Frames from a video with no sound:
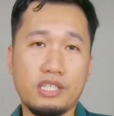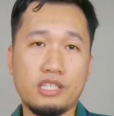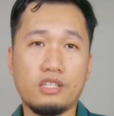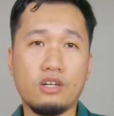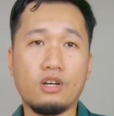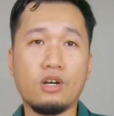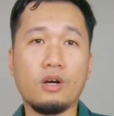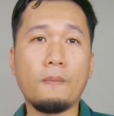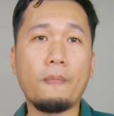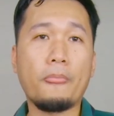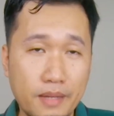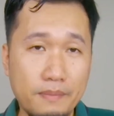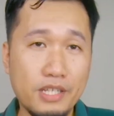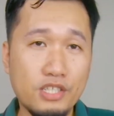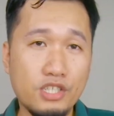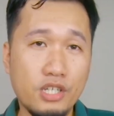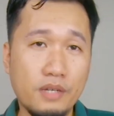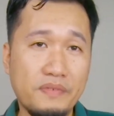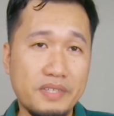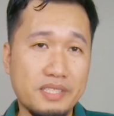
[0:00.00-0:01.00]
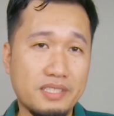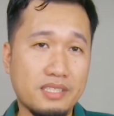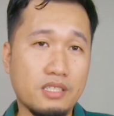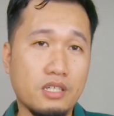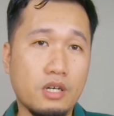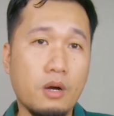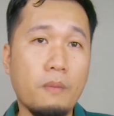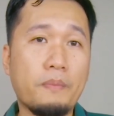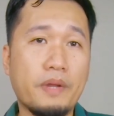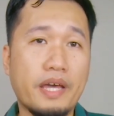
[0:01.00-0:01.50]
dito. Not sure if it's
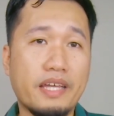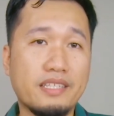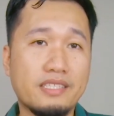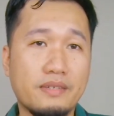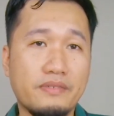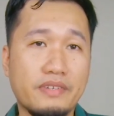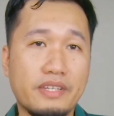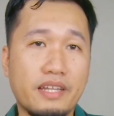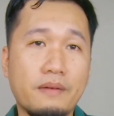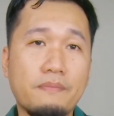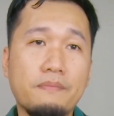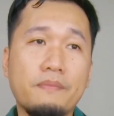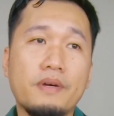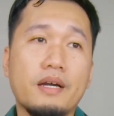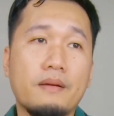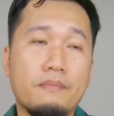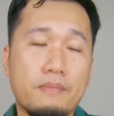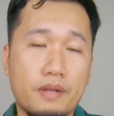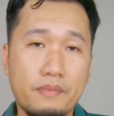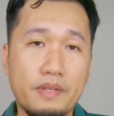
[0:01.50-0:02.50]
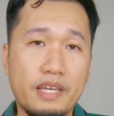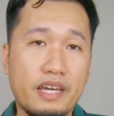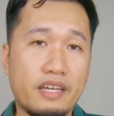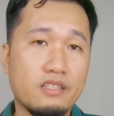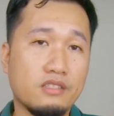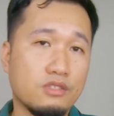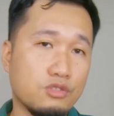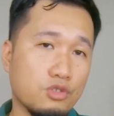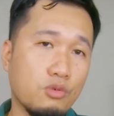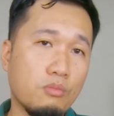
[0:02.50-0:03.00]
comprehensive enough, probably
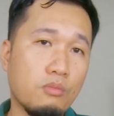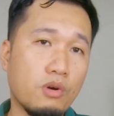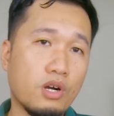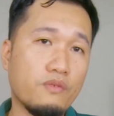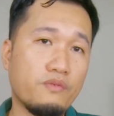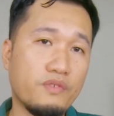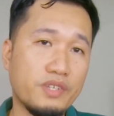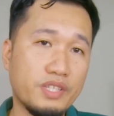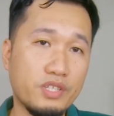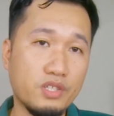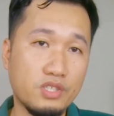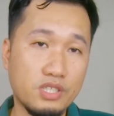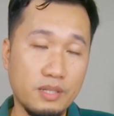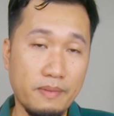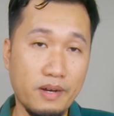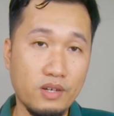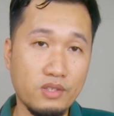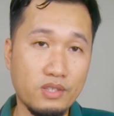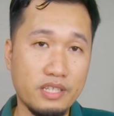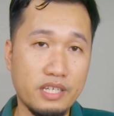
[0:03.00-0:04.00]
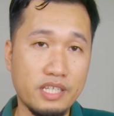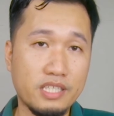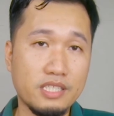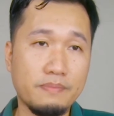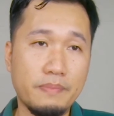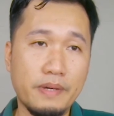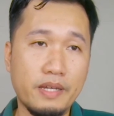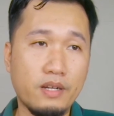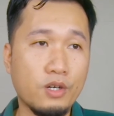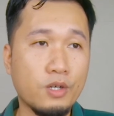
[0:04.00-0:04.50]
I'll do more videos about this,
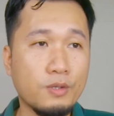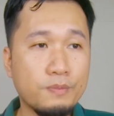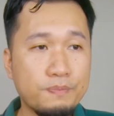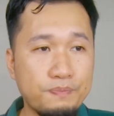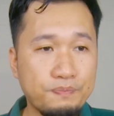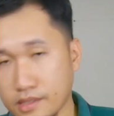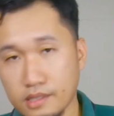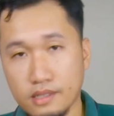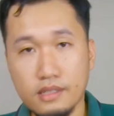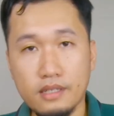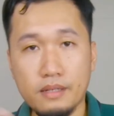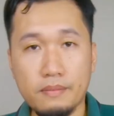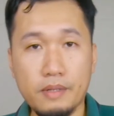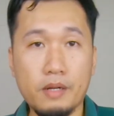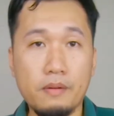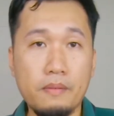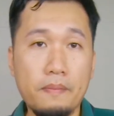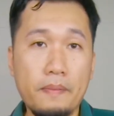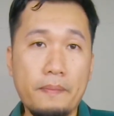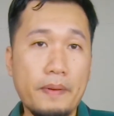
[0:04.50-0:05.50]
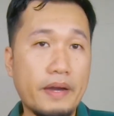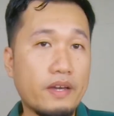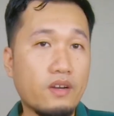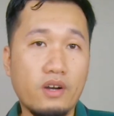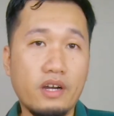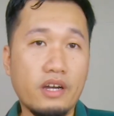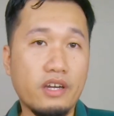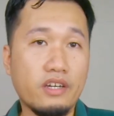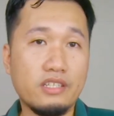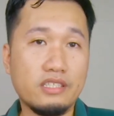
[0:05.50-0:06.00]
pero pero mapapayo
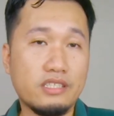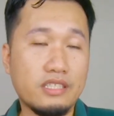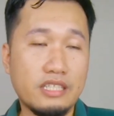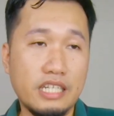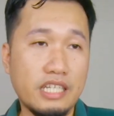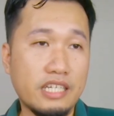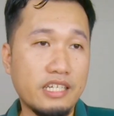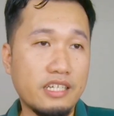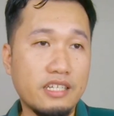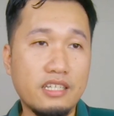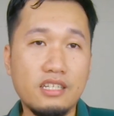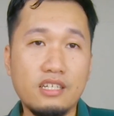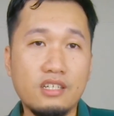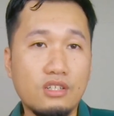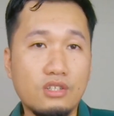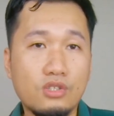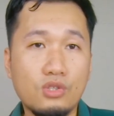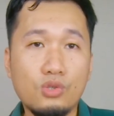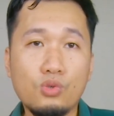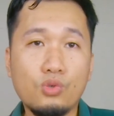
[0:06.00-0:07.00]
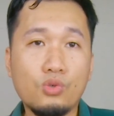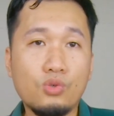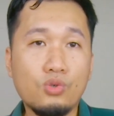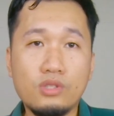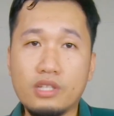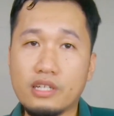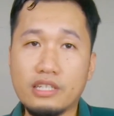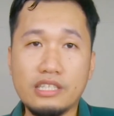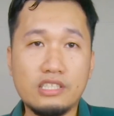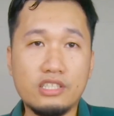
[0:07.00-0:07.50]
ko ngayon is really do
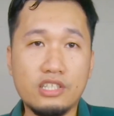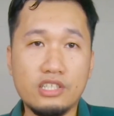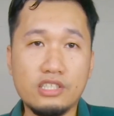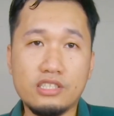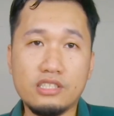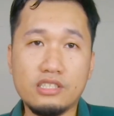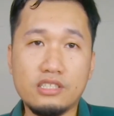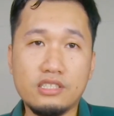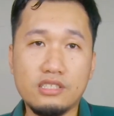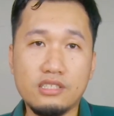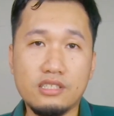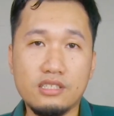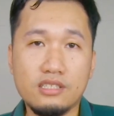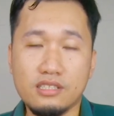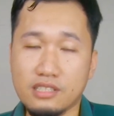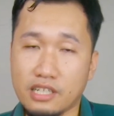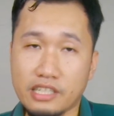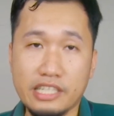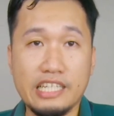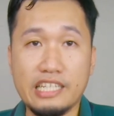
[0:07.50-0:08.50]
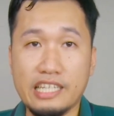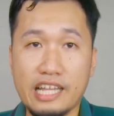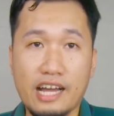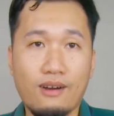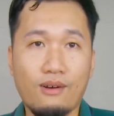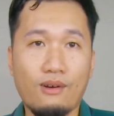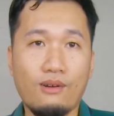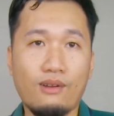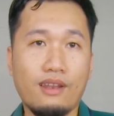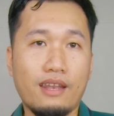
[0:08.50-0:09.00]
the research starting
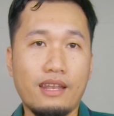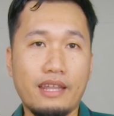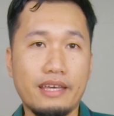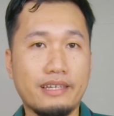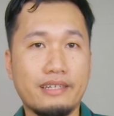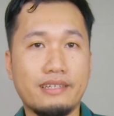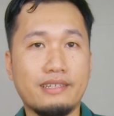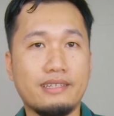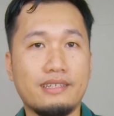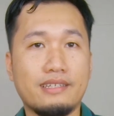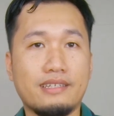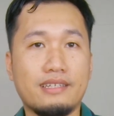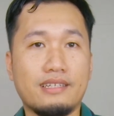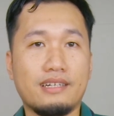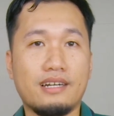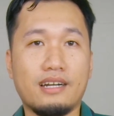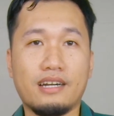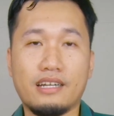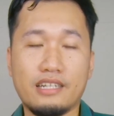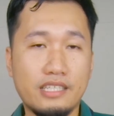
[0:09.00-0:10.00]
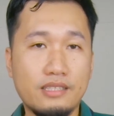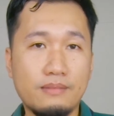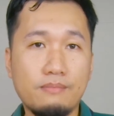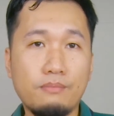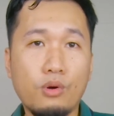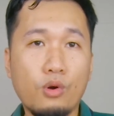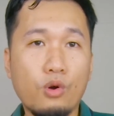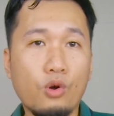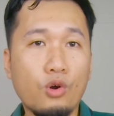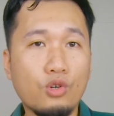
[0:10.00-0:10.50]
now, like uh, read
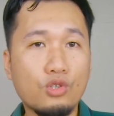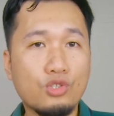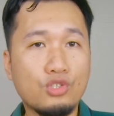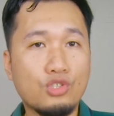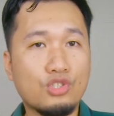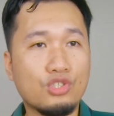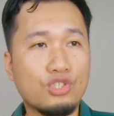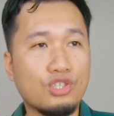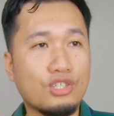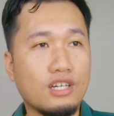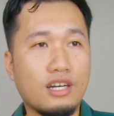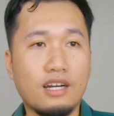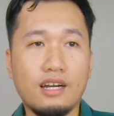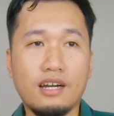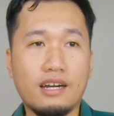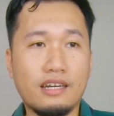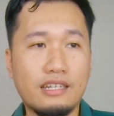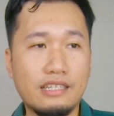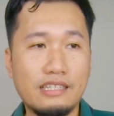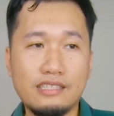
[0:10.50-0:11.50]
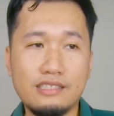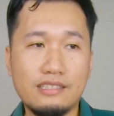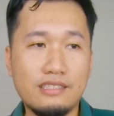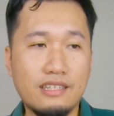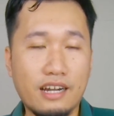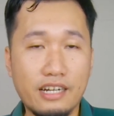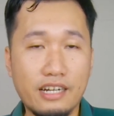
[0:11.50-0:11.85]
books, uh, read